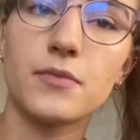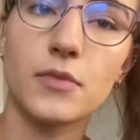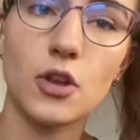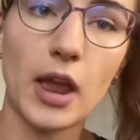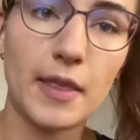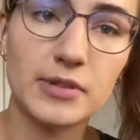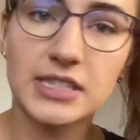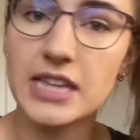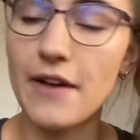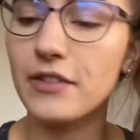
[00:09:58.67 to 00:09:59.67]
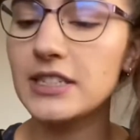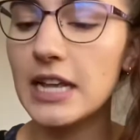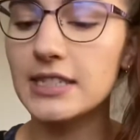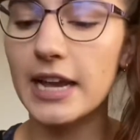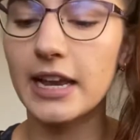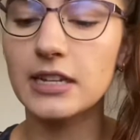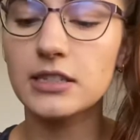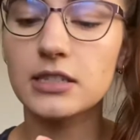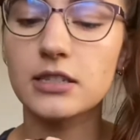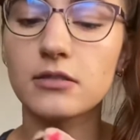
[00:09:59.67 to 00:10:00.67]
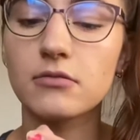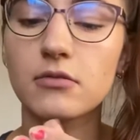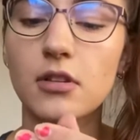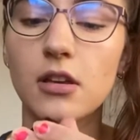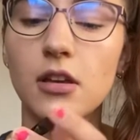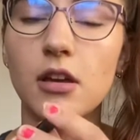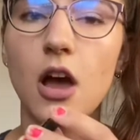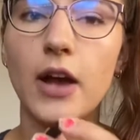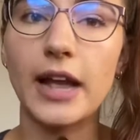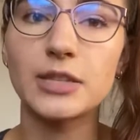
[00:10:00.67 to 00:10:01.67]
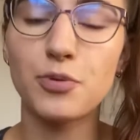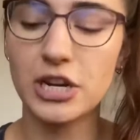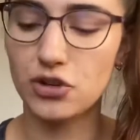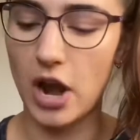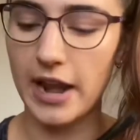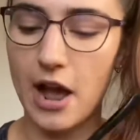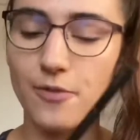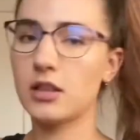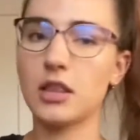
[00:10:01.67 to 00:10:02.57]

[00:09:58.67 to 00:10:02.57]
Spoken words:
Okay, that was definitely 10 seconds. Okay, it's pretty dry now.